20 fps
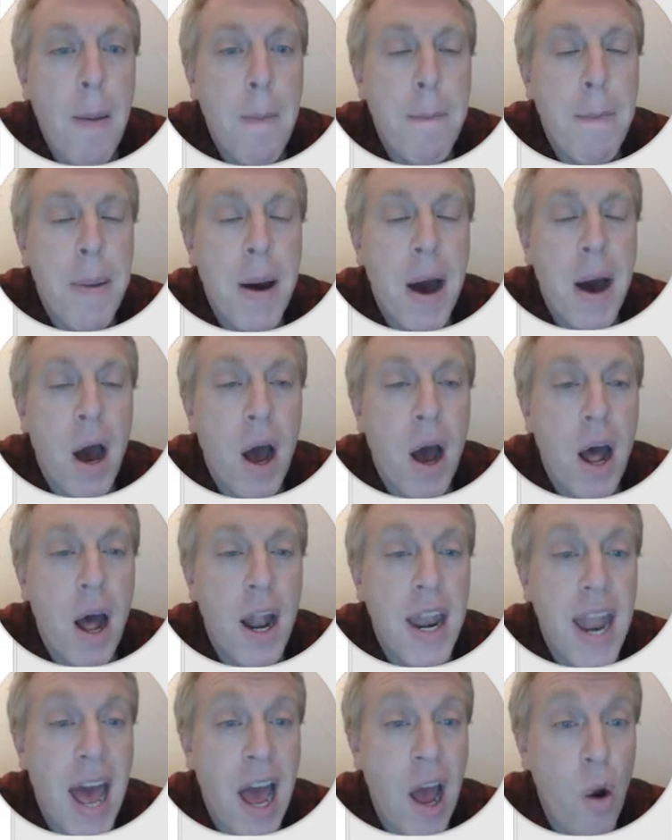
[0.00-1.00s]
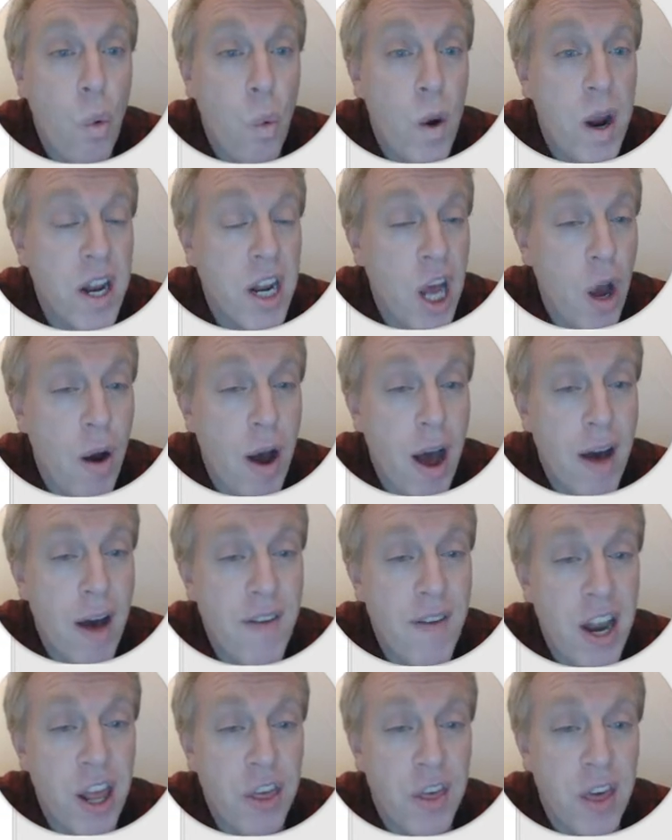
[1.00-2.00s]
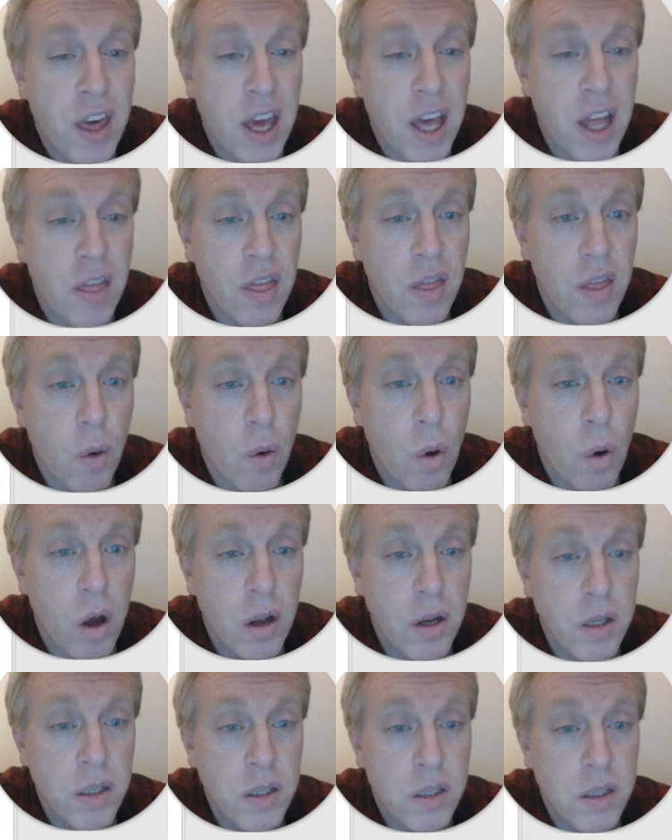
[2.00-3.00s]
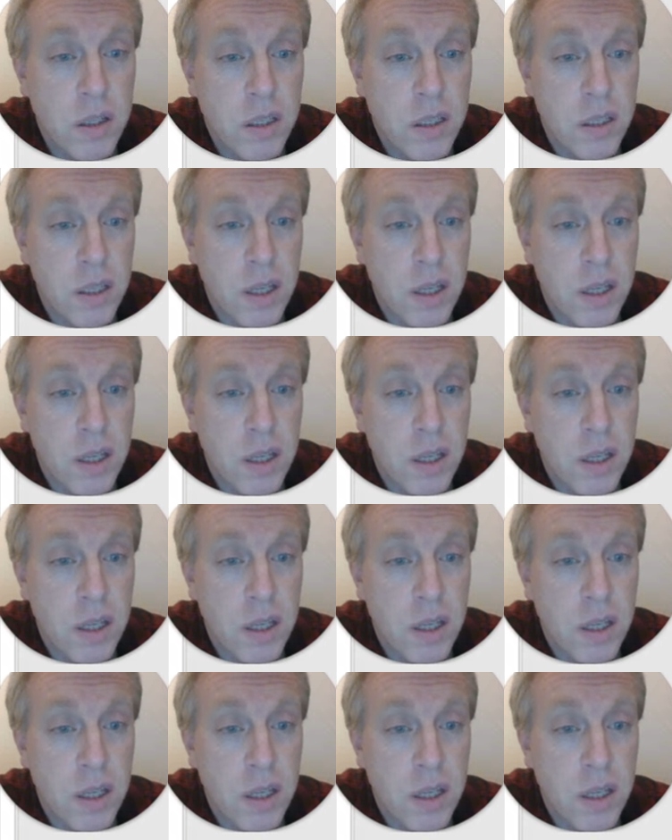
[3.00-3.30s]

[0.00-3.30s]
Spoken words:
But now we don't have anything in the ones